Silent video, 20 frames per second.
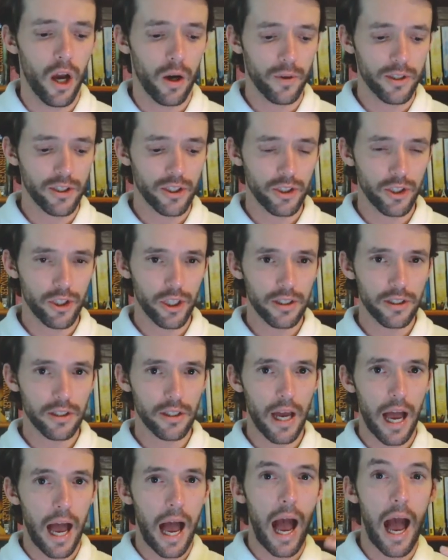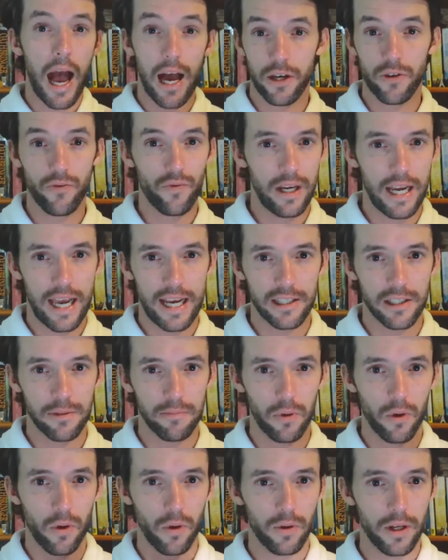which is just
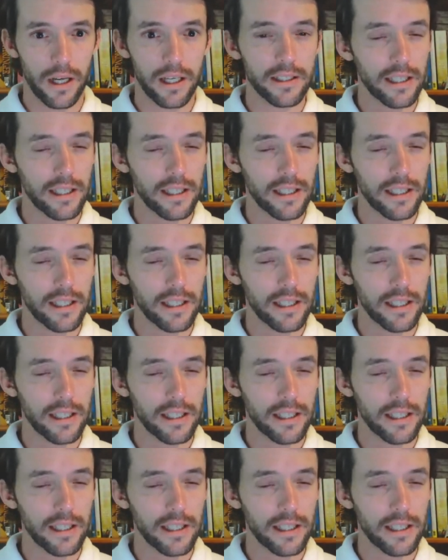unrelatable.